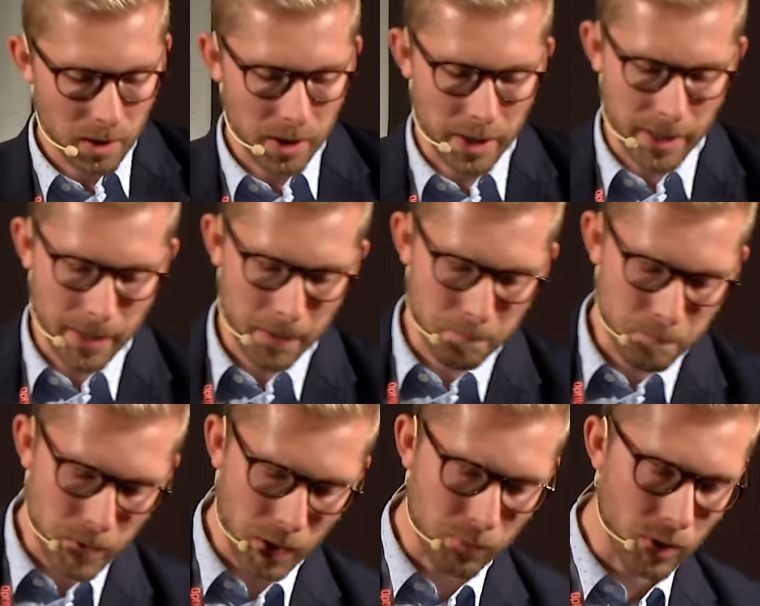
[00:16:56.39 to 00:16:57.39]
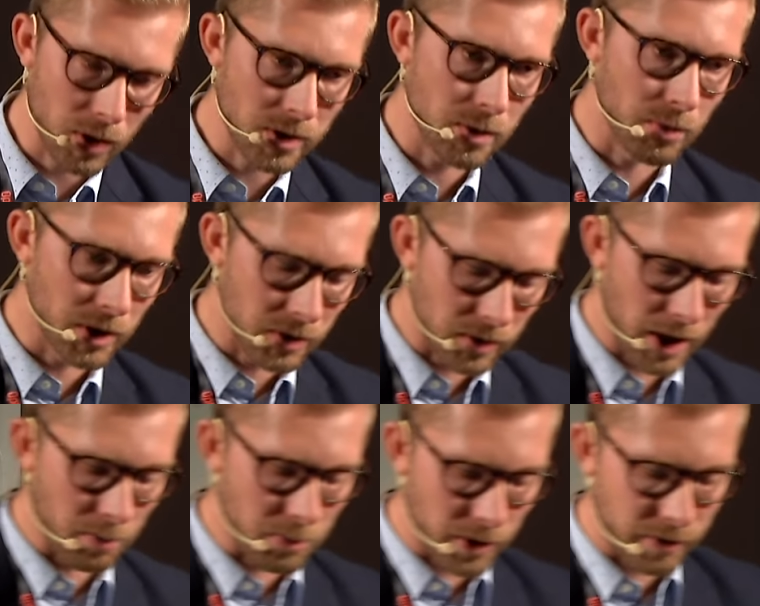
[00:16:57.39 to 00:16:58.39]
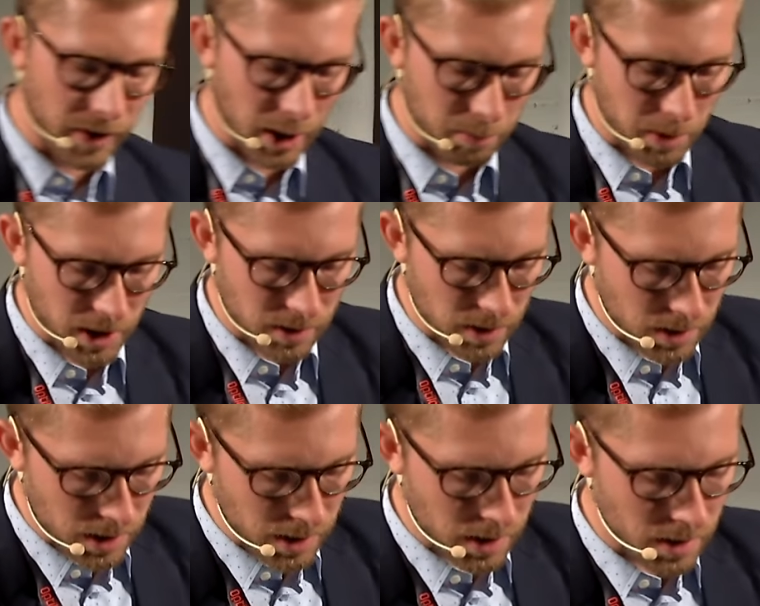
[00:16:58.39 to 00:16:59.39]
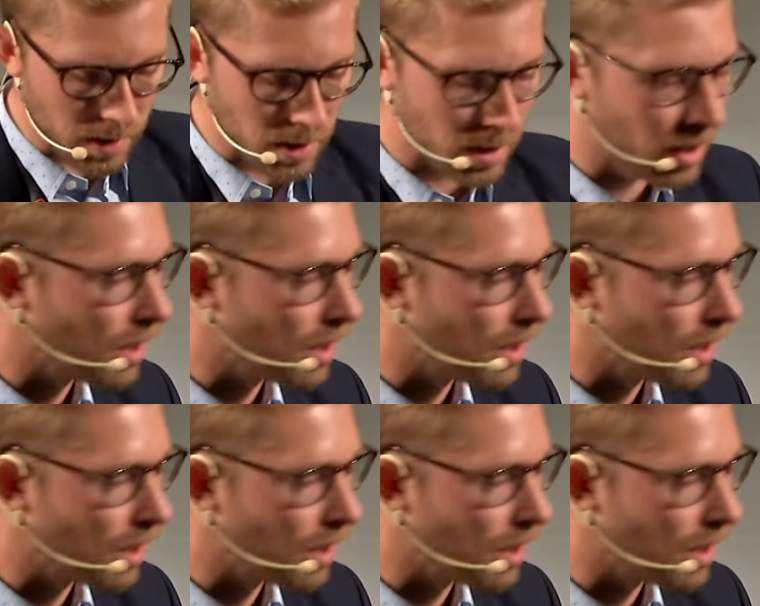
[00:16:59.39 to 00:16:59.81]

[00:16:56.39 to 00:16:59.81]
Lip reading: And we also wanted to have more fact-based decisions.